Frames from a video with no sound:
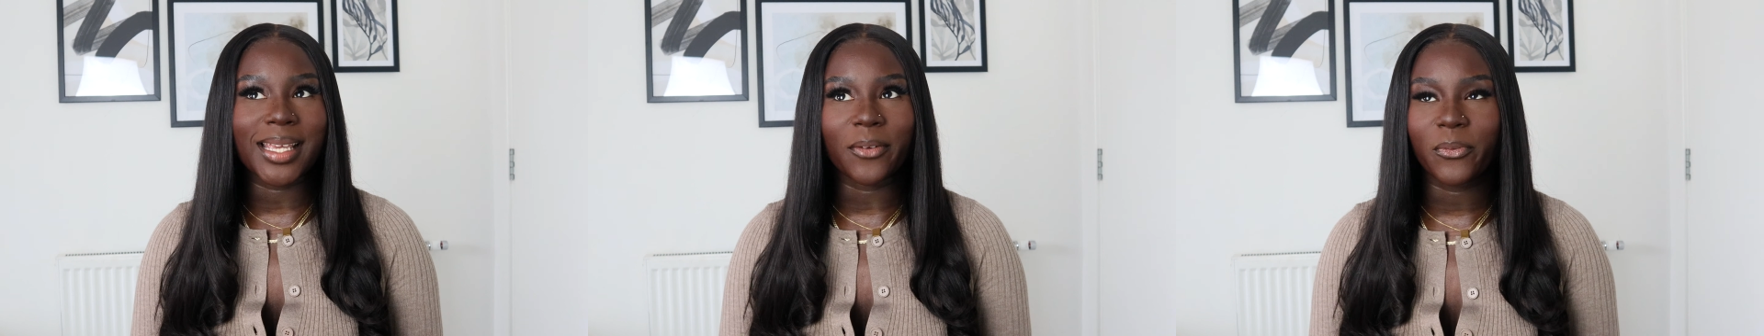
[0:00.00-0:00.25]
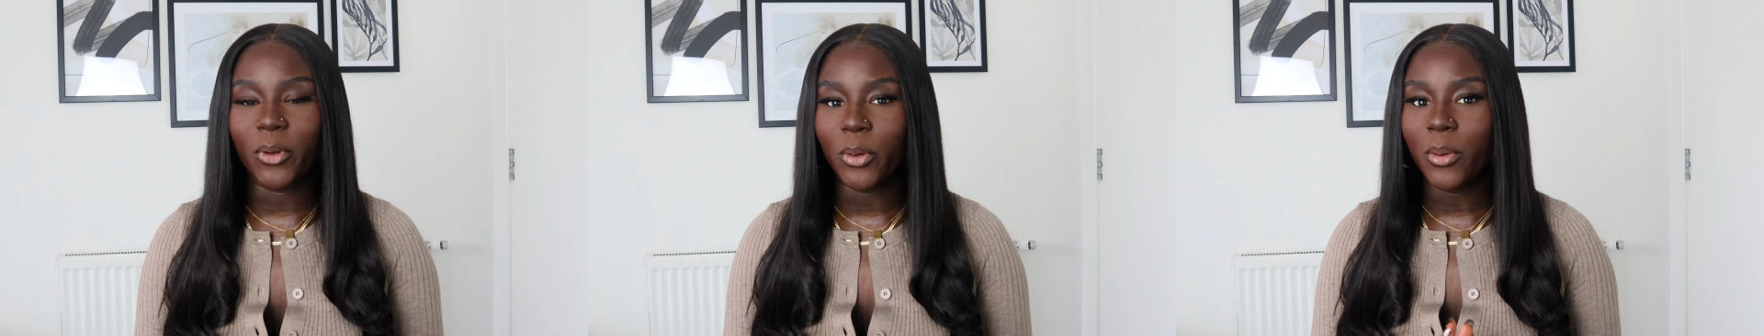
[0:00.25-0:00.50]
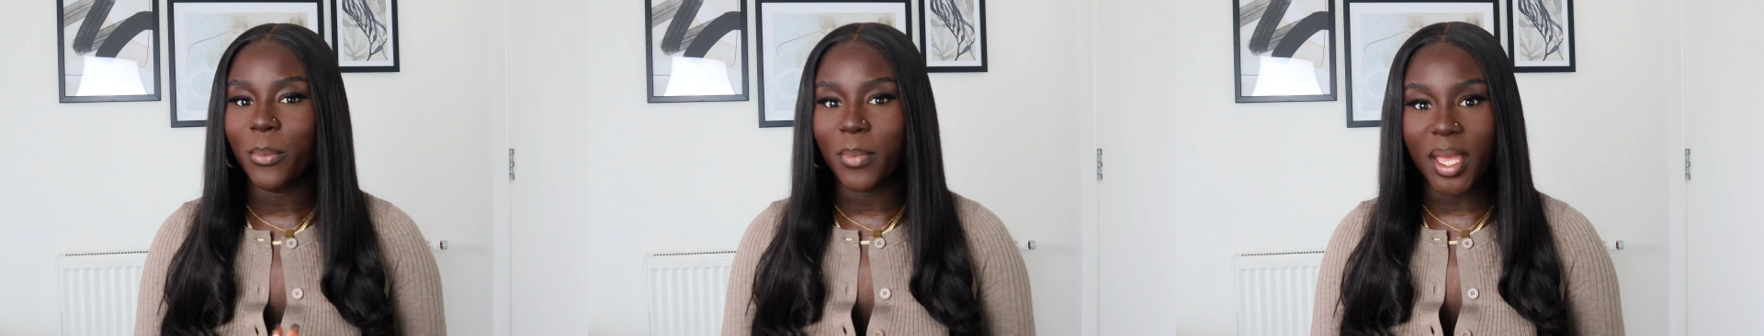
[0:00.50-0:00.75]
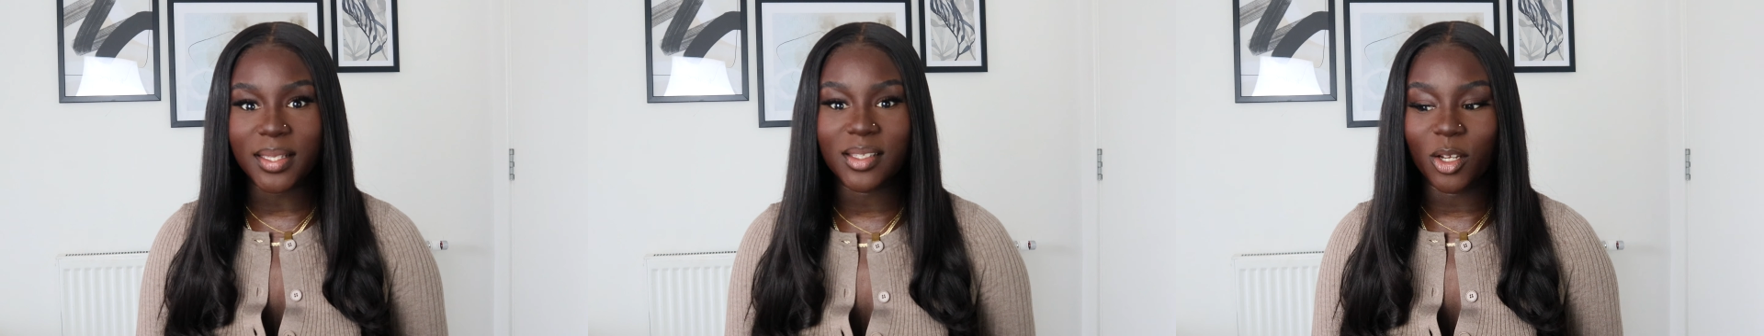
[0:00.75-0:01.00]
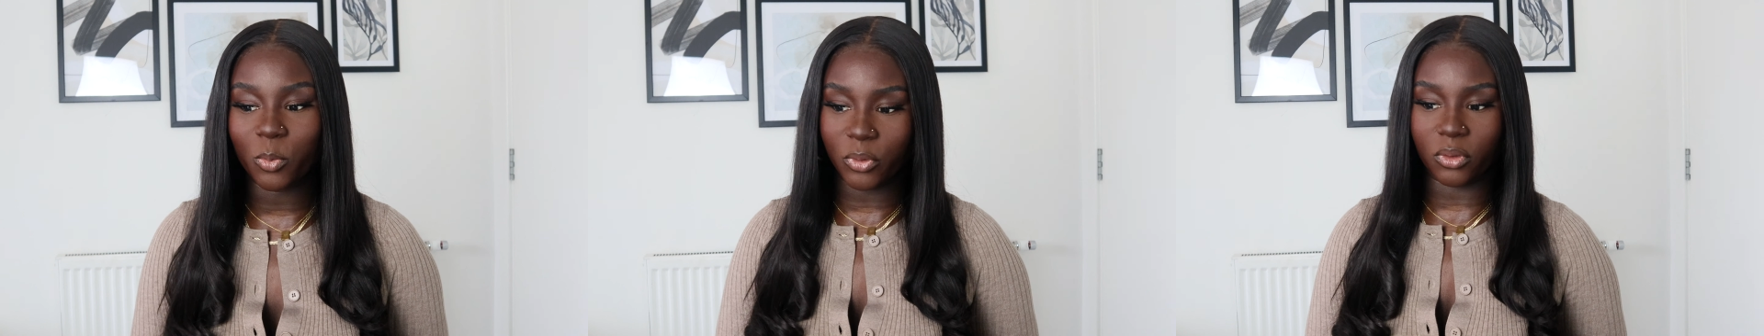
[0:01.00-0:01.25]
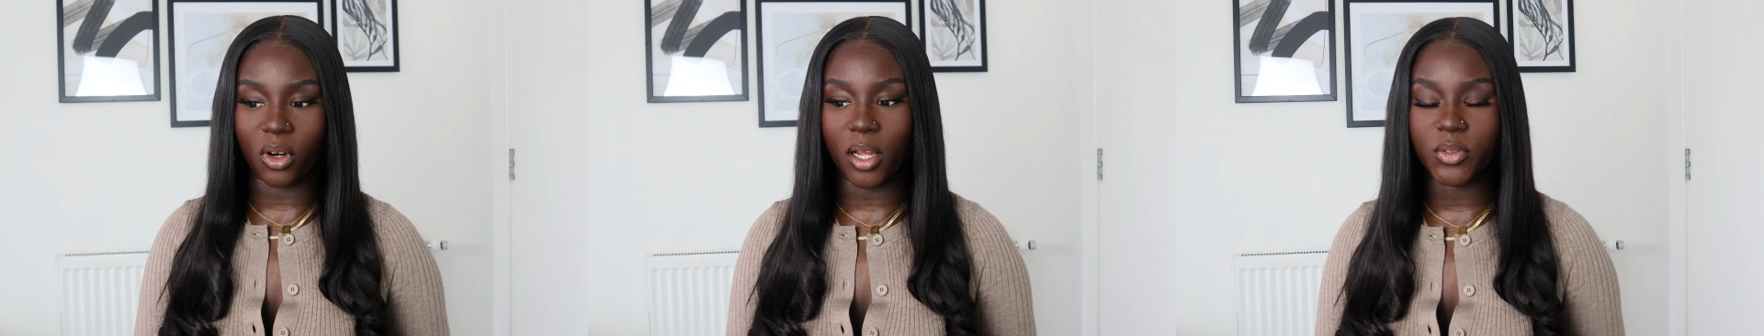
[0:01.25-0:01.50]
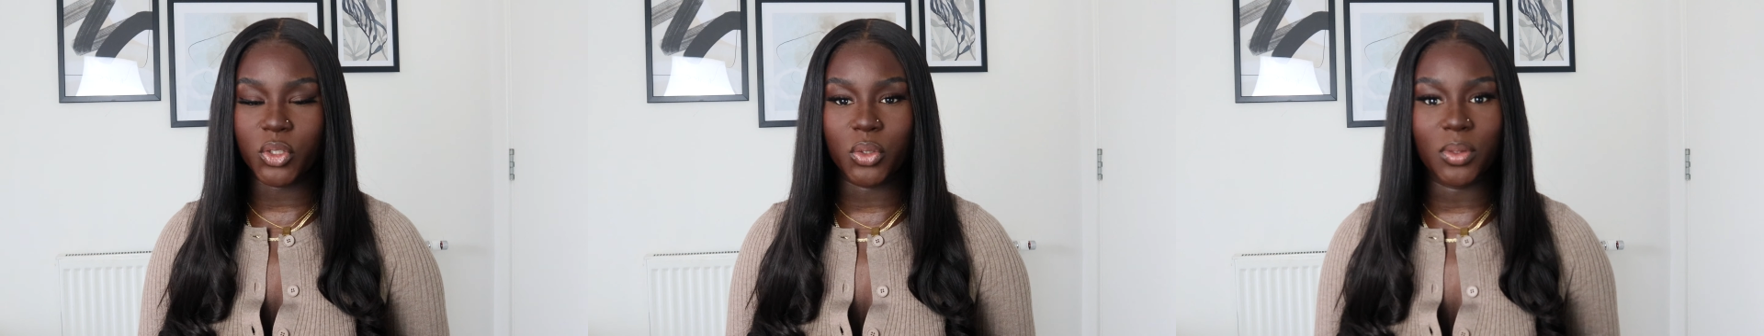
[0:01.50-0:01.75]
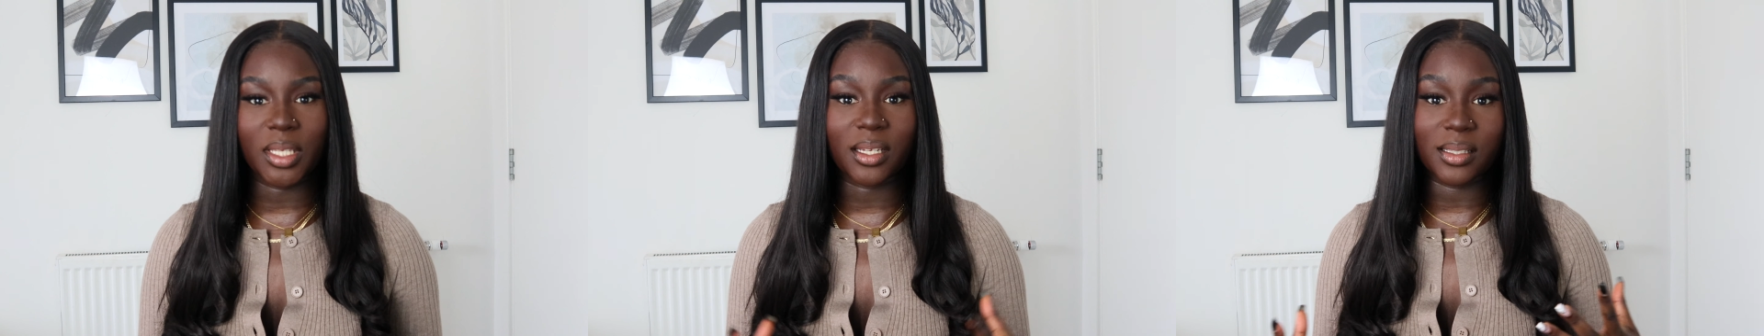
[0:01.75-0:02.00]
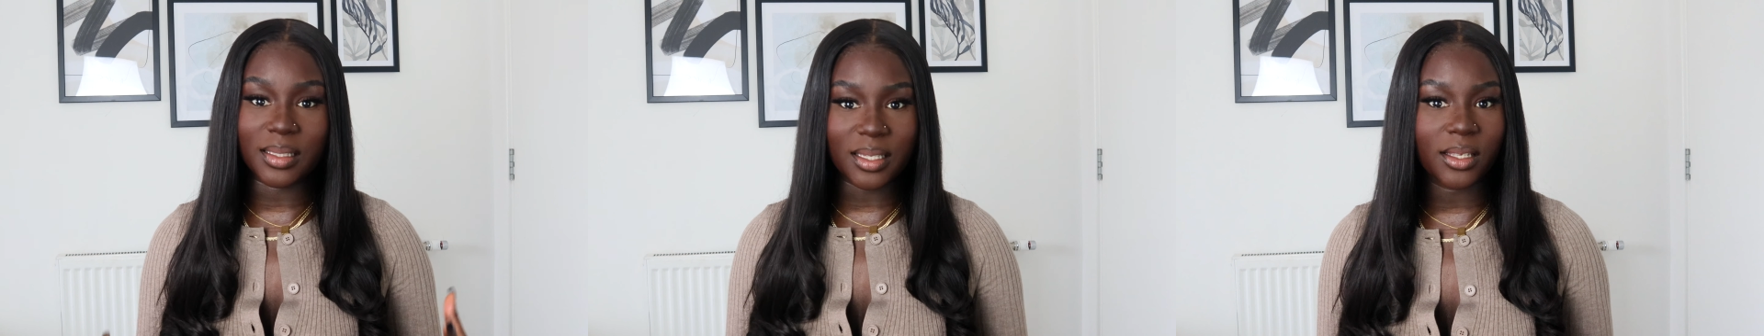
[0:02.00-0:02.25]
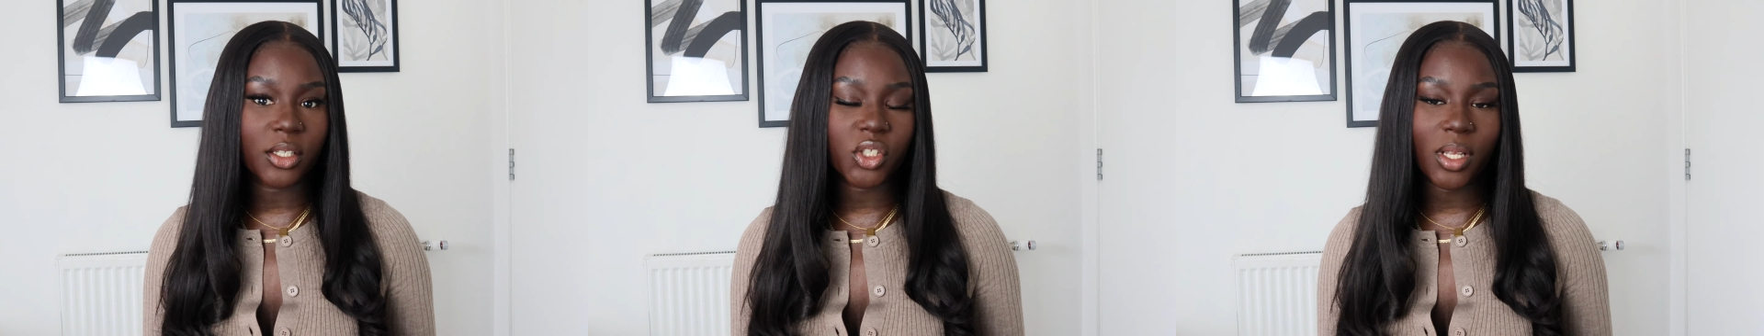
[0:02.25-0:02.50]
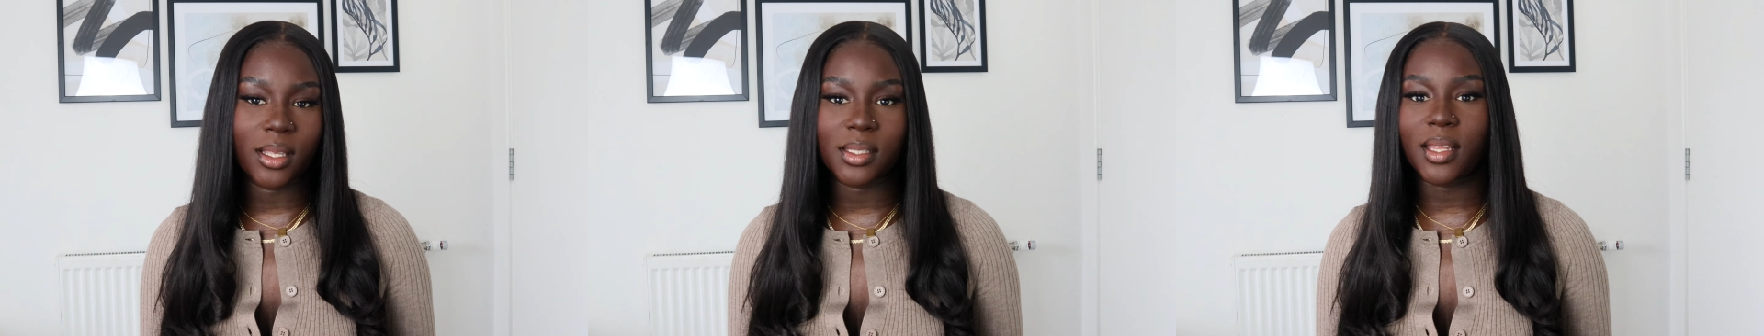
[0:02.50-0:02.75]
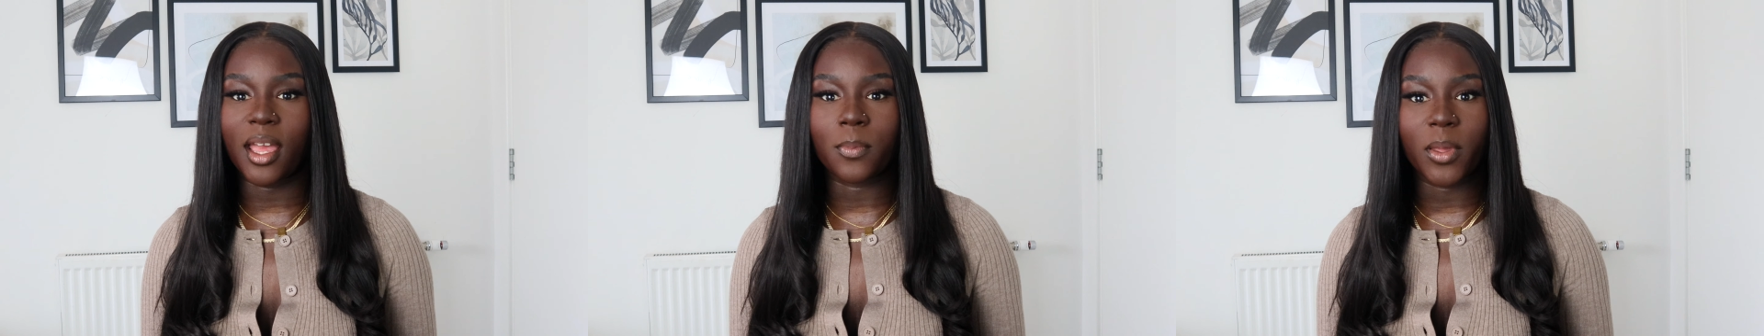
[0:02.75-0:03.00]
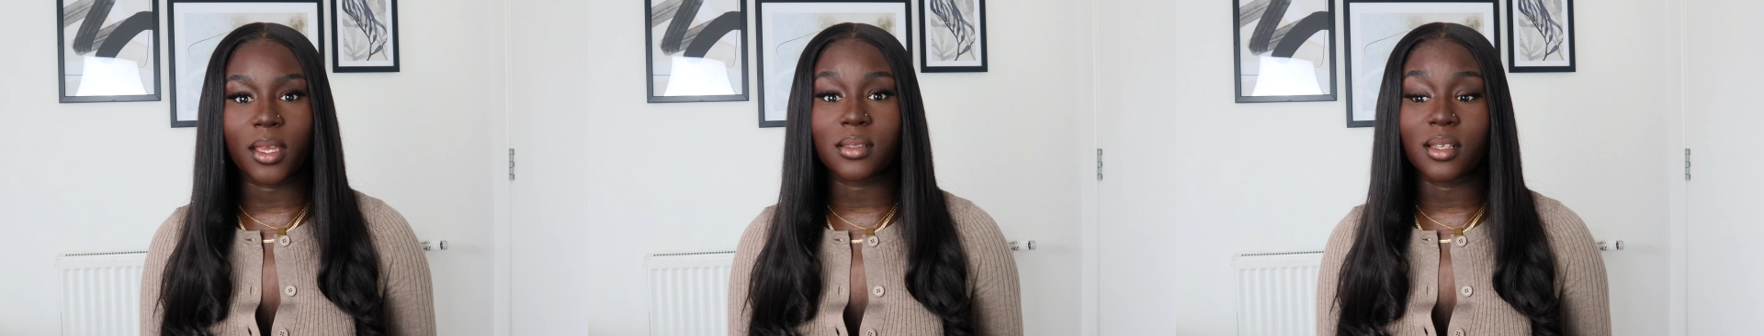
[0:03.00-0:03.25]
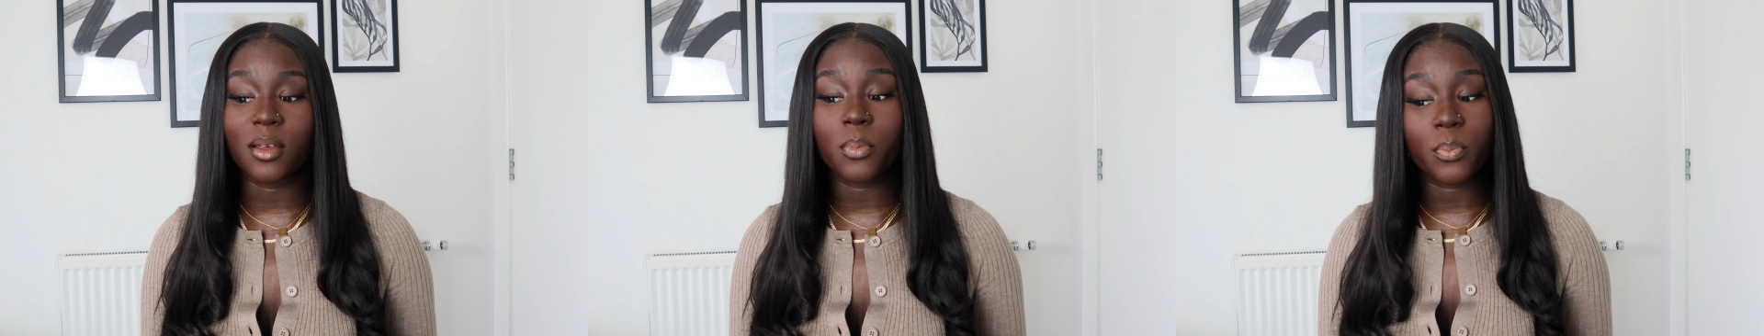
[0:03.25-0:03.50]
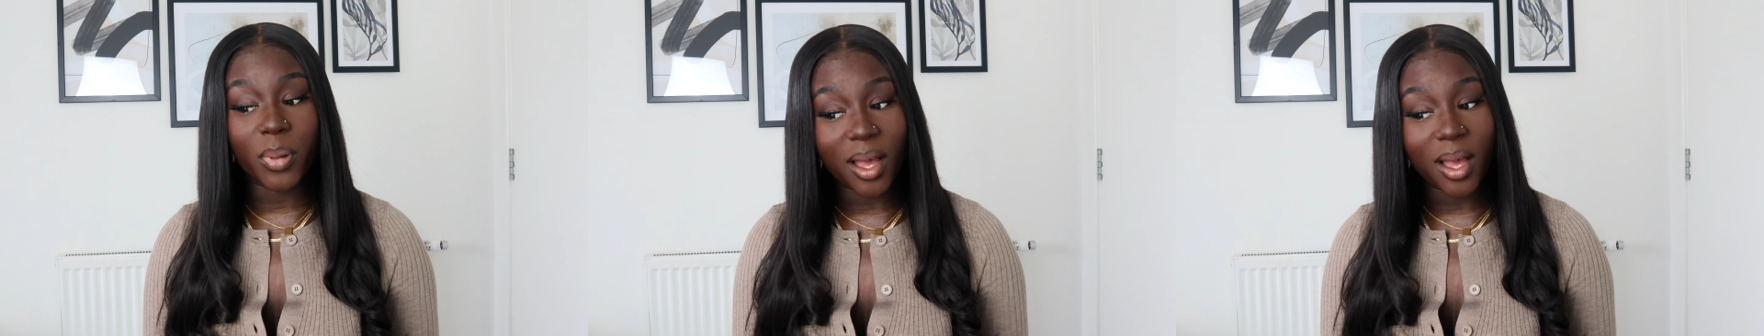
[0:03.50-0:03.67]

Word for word: defo messed up with regards to the concealer shades that I picked up,